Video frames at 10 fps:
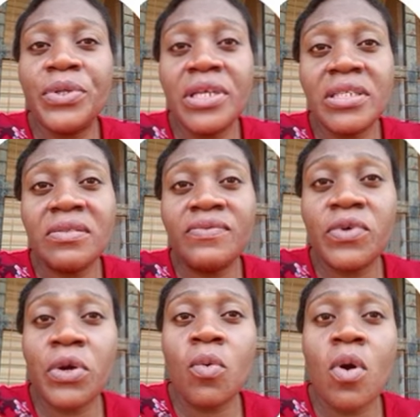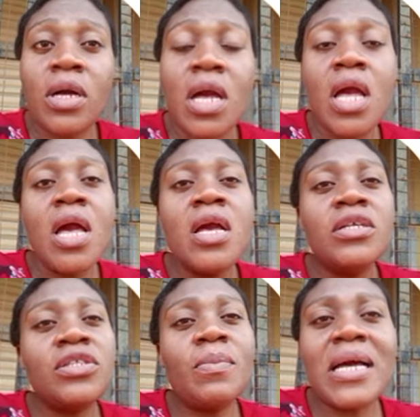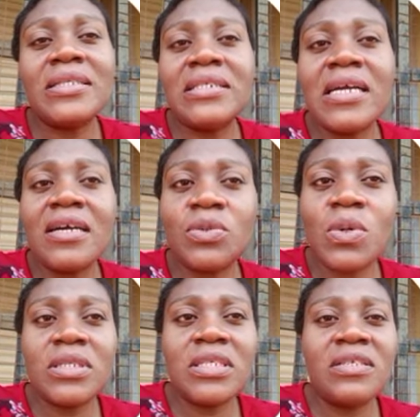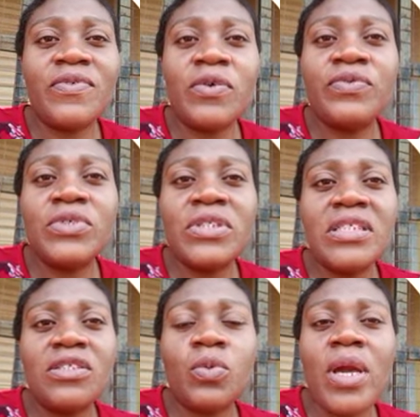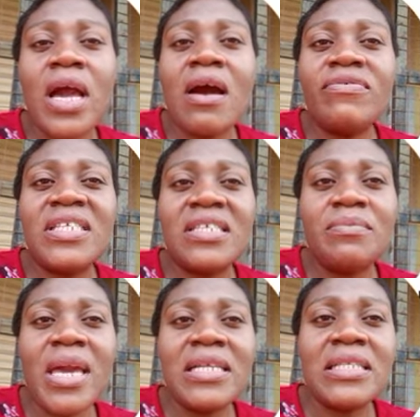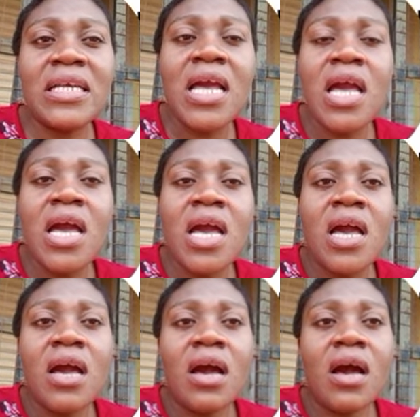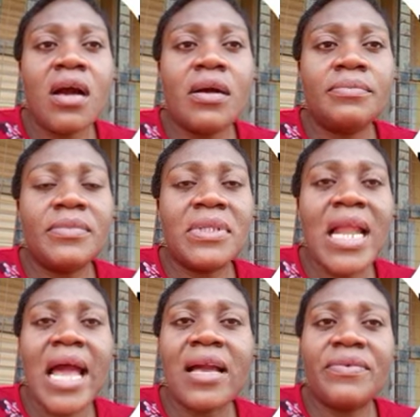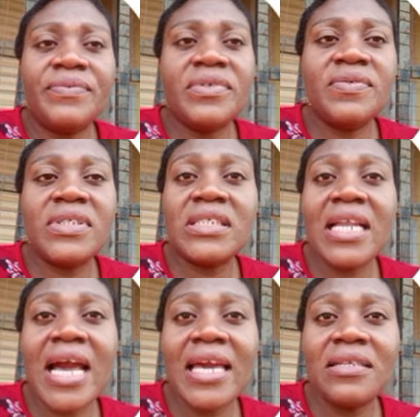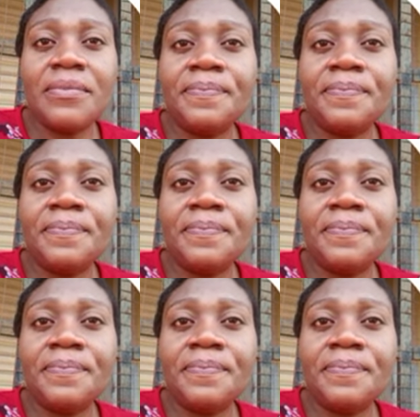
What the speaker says: needing for your work. So materials quantity for footings, we have cement like 59